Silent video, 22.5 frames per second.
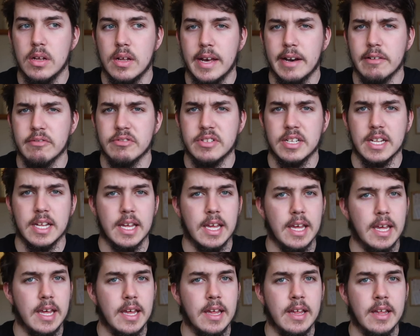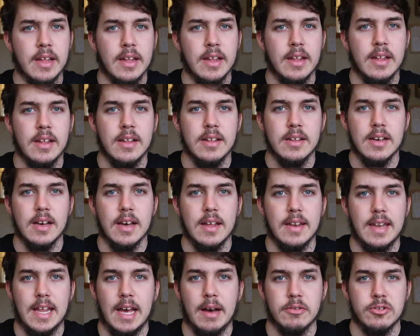Helsinki
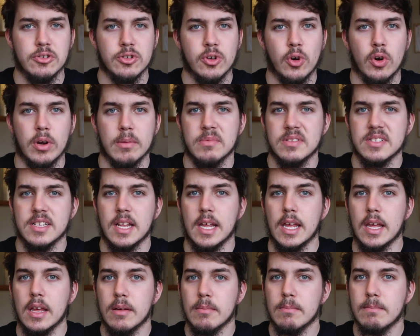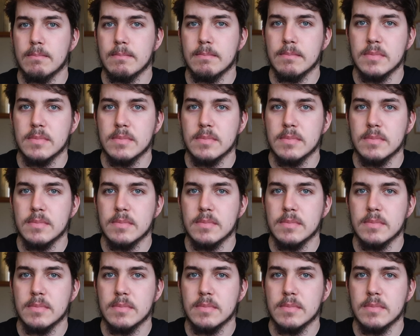and now I just call him Snake.